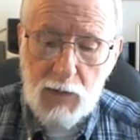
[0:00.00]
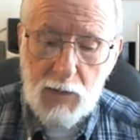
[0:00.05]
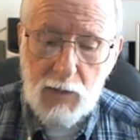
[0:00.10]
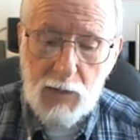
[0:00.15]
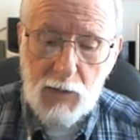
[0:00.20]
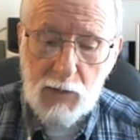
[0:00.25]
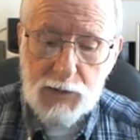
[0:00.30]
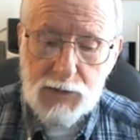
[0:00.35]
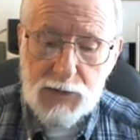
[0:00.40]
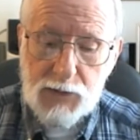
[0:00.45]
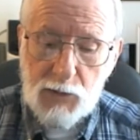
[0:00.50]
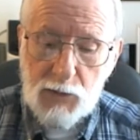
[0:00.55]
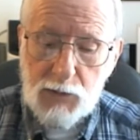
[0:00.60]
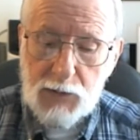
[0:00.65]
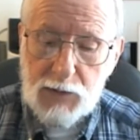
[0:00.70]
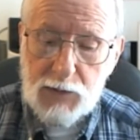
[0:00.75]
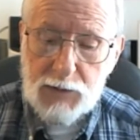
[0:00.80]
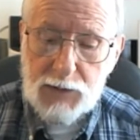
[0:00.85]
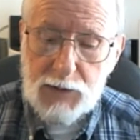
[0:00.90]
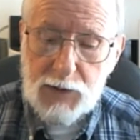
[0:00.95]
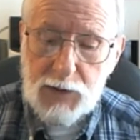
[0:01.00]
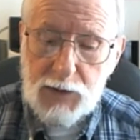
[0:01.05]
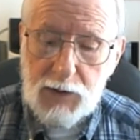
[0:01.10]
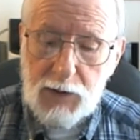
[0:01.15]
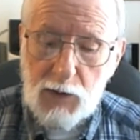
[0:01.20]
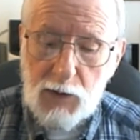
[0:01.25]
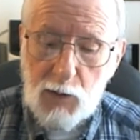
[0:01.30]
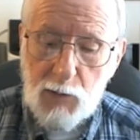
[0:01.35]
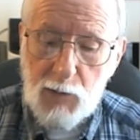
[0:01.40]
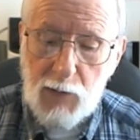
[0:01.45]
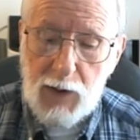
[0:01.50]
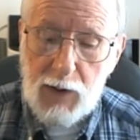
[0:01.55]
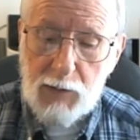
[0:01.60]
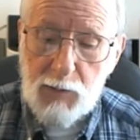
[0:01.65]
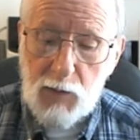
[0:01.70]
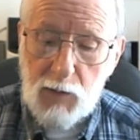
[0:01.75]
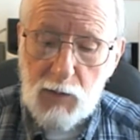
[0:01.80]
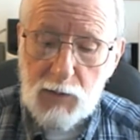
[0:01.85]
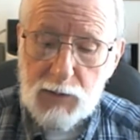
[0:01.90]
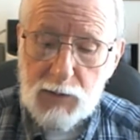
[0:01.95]
Also, the Tyndale
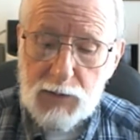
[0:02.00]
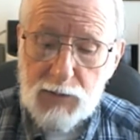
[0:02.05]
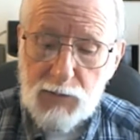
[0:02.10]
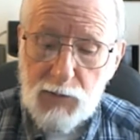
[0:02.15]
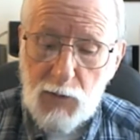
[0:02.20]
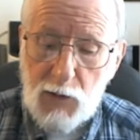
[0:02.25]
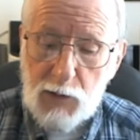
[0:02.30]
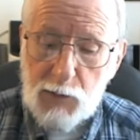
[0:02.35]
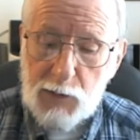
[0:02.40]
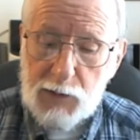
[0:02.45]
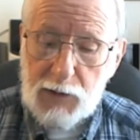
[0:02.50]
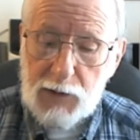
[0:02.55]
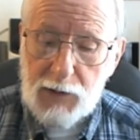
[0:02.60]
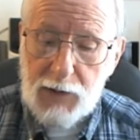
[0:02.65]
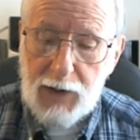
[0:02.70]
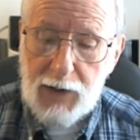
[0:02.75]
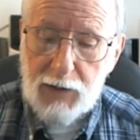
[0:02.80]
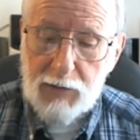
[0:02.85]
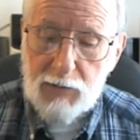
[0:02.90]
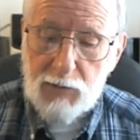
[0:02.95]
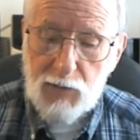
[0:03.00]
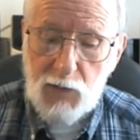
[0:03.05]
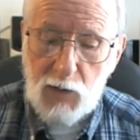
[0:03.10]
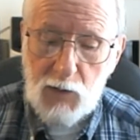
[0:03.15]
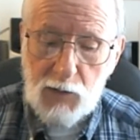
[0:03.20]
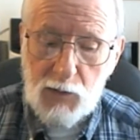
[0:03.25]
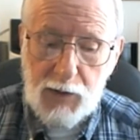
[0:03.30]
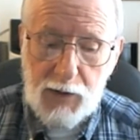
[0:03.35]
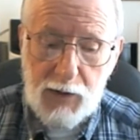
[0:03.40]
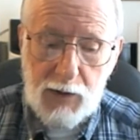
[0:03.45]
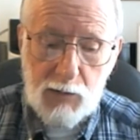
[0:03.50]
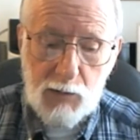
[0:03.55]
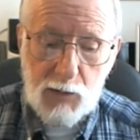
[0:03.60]
Bible is following the Latin Vulgate,